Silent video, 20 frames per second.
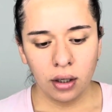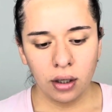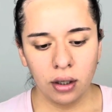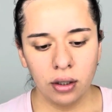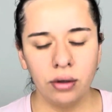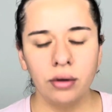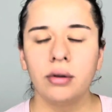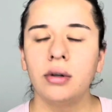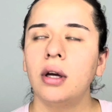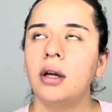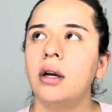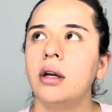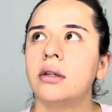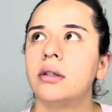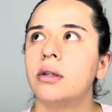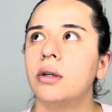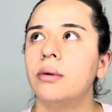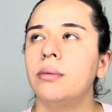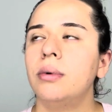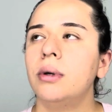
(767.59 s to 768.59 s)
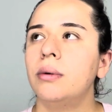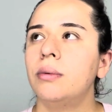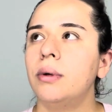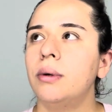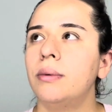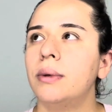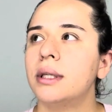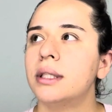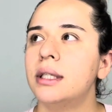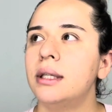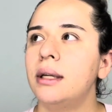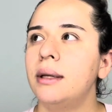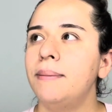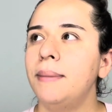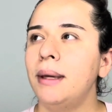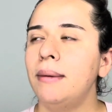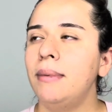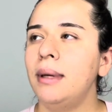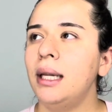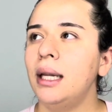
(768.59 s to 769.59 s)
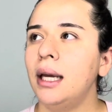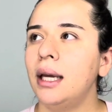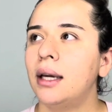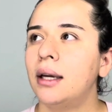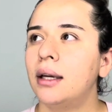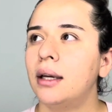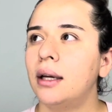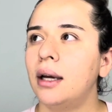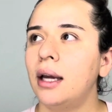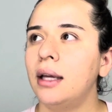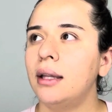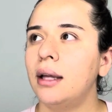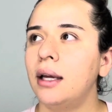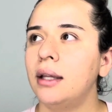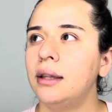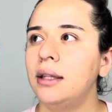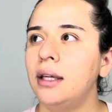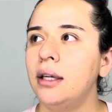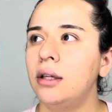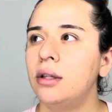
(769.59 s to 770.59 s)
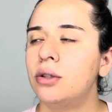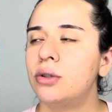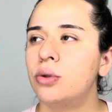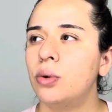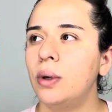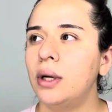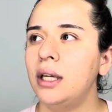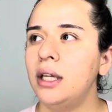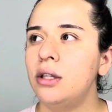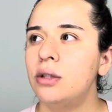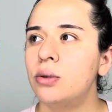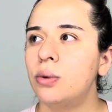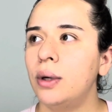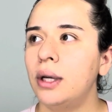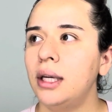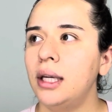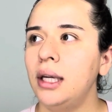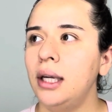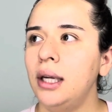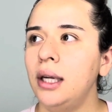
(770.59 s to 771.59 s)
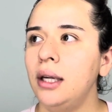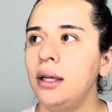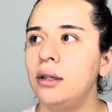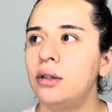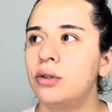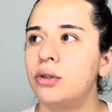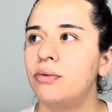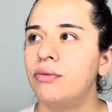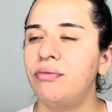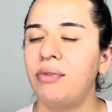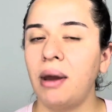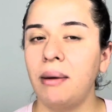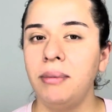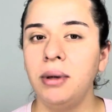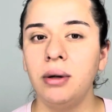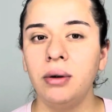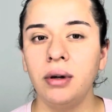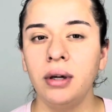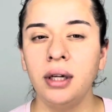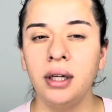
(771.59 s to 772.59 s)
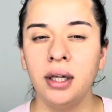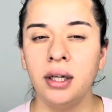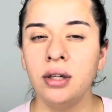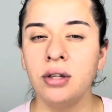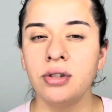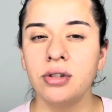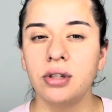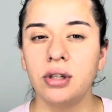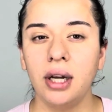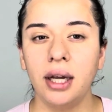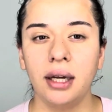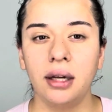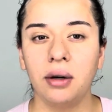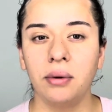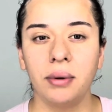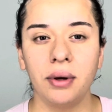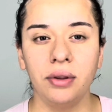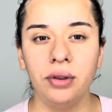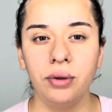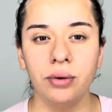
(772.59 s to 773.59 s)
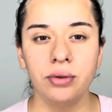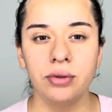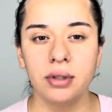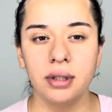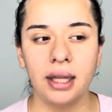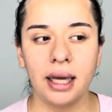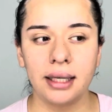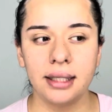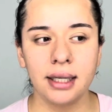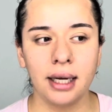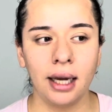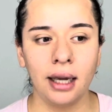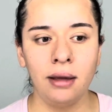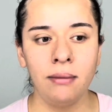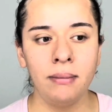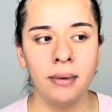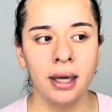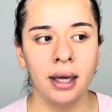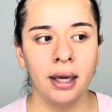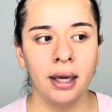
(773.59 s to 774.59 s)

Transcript: no, not October, what was it, maybe like I think 2020 February-ish, like around those, that time,